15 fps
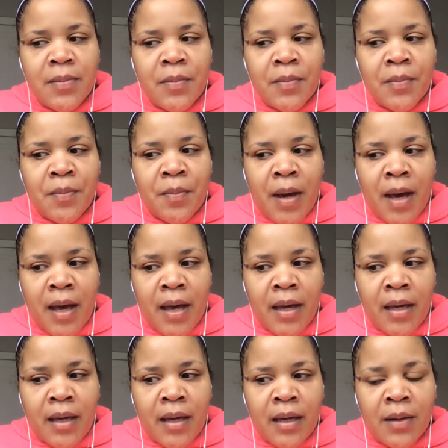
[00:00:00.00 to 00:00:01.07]

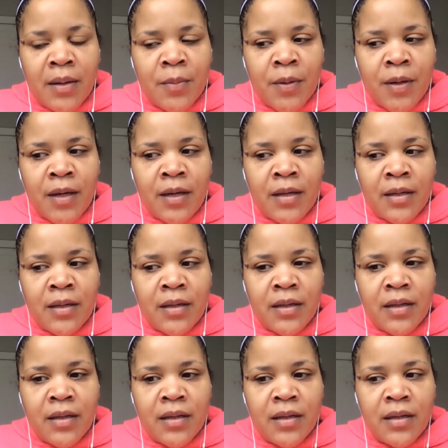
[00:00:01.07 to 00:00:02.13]
my, when
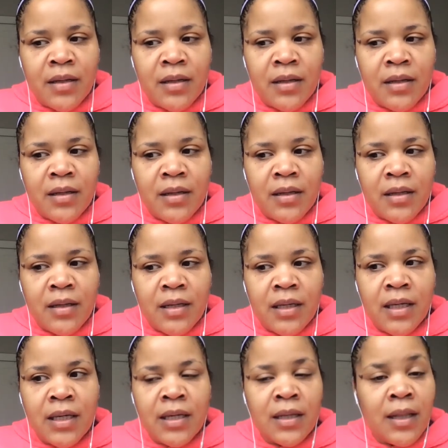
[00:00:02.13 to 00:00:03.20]

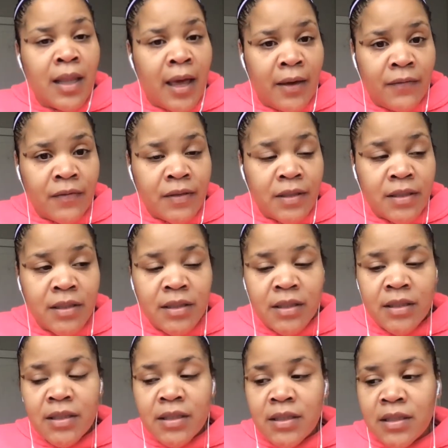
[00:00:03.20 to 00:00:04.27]
he left,
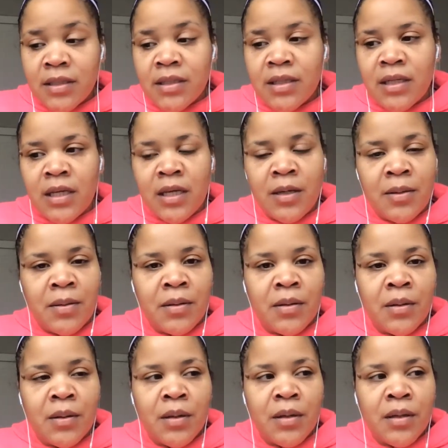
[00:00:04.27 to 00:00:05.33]
he
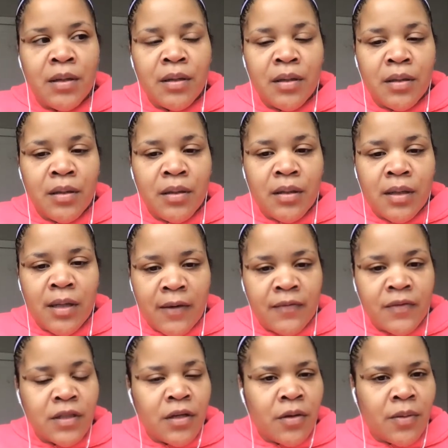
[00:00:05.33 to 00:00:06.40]
left
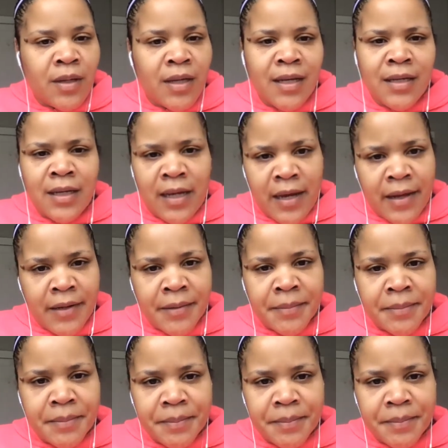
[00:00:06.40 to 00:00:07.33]
to go to Indiana.